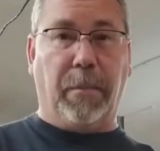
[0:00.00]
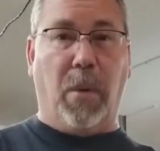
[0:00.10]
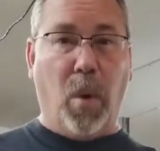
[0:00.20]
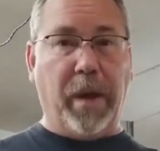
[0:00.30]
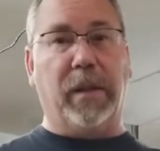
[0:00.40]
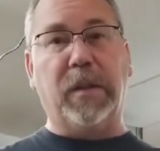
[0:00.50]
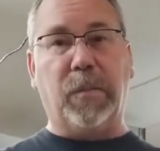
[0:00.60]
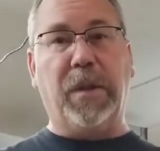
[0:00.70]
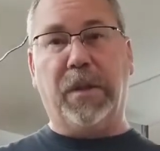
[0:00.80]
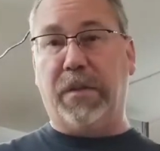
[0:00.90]
pointless
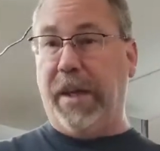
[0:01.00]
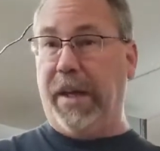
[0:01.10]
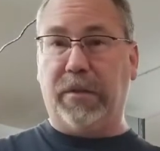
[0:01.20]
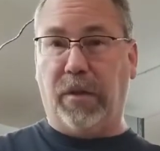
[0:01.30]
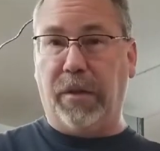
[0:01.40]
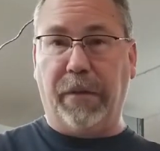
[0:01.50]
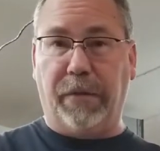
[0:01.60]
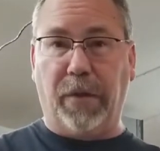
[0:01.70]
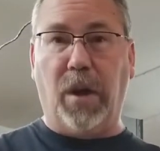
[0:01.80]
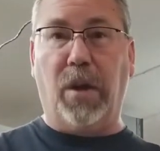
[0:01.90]
because the heads only
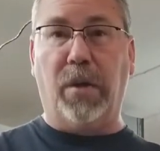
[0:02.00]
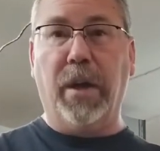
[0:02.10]
flow